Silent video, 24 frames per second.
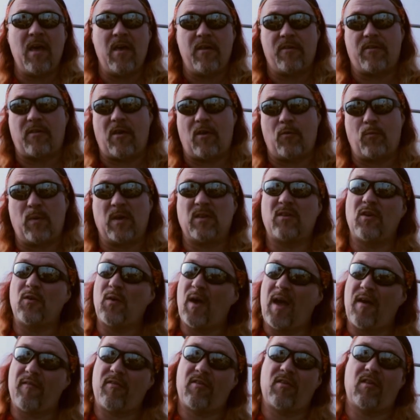So we do
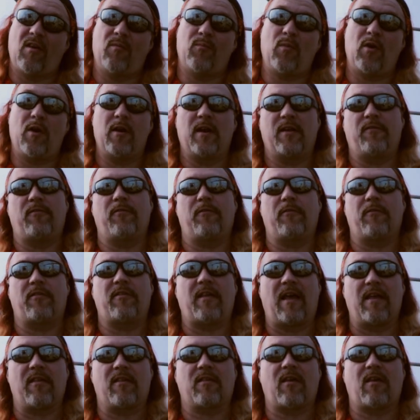have some early fruit sets